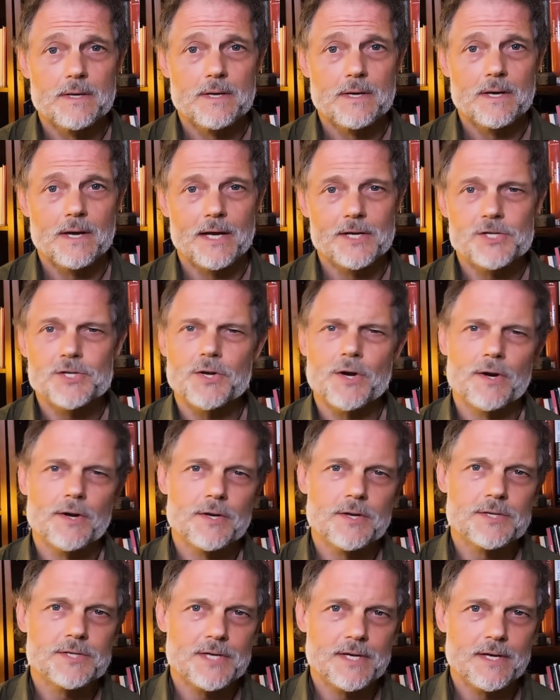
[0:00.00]
I
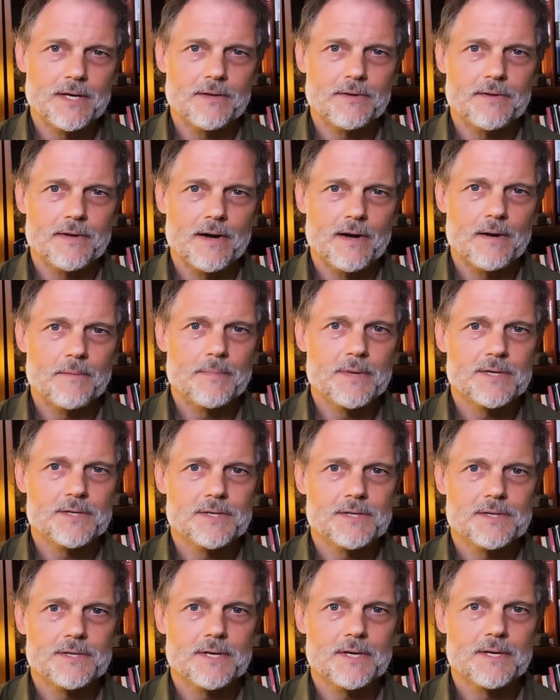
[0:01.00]
started seeing a
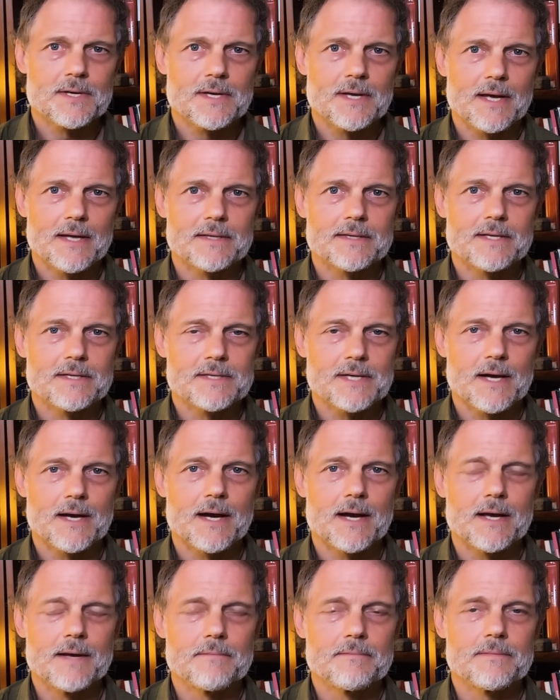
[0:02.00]
therapist at the
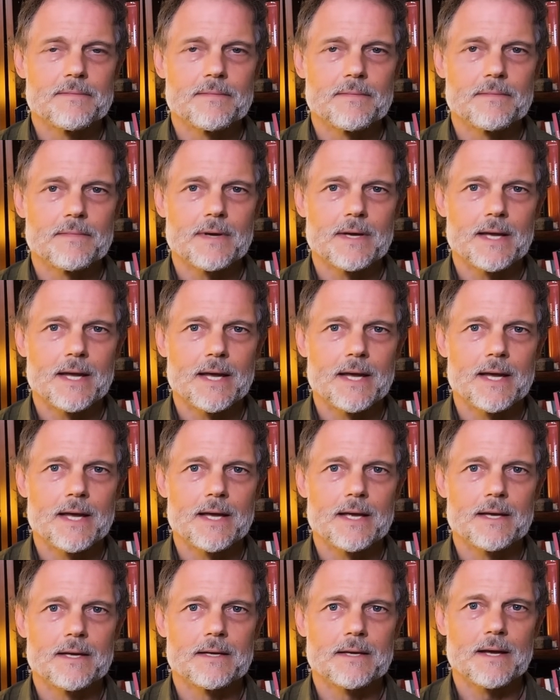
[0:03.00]
time,
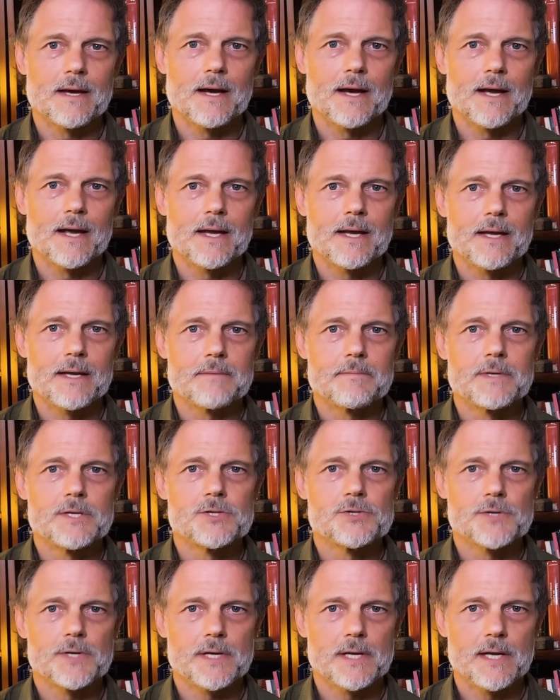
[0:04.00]
and I had been
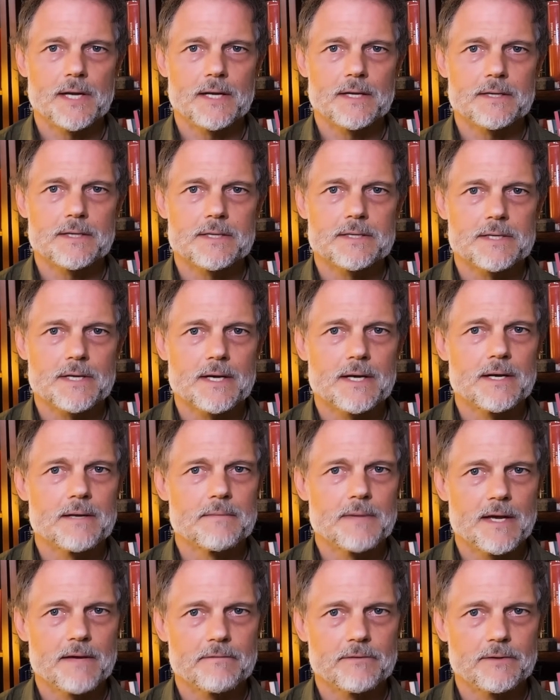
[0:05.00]
drinking at the time
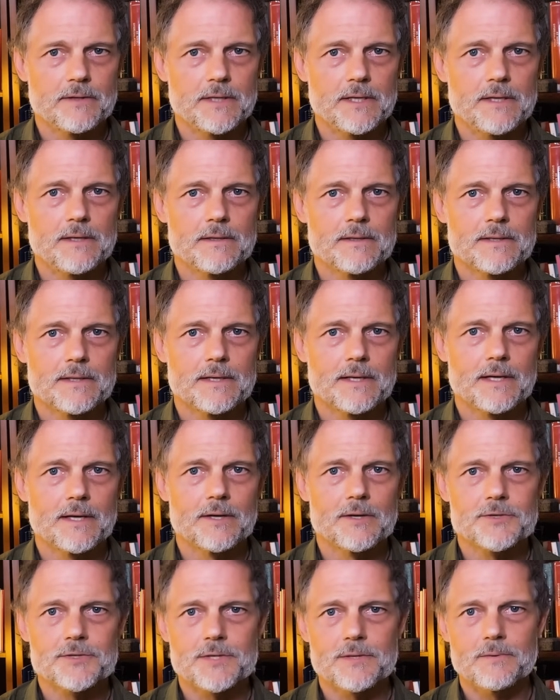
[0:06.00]
heavily. I
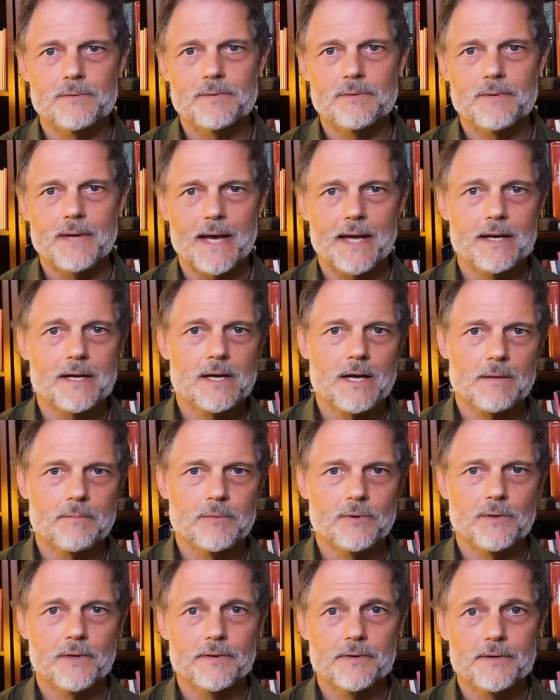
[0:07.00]
also had a
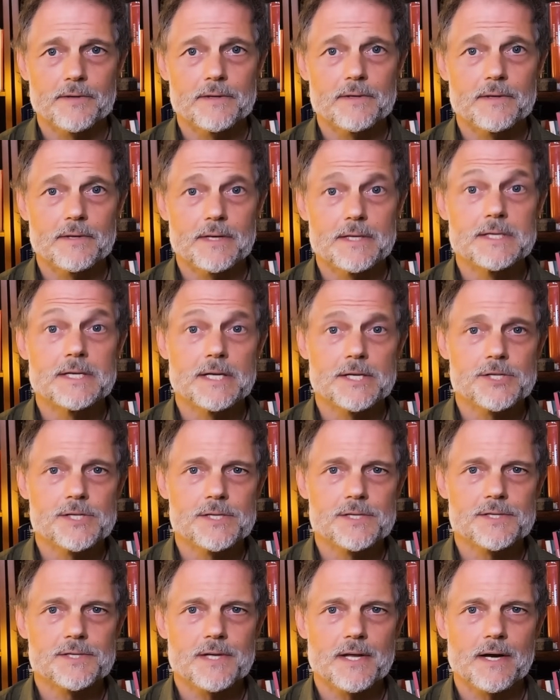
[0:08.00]
couple other
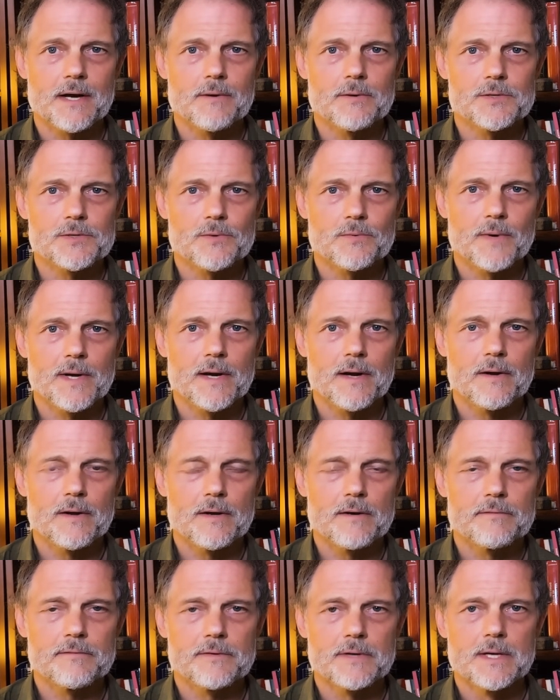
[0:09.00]
addictions that I was aware
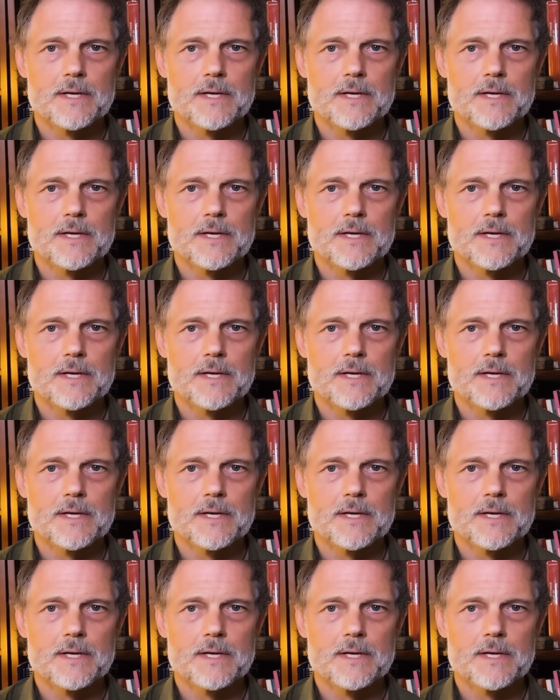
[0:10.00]
of: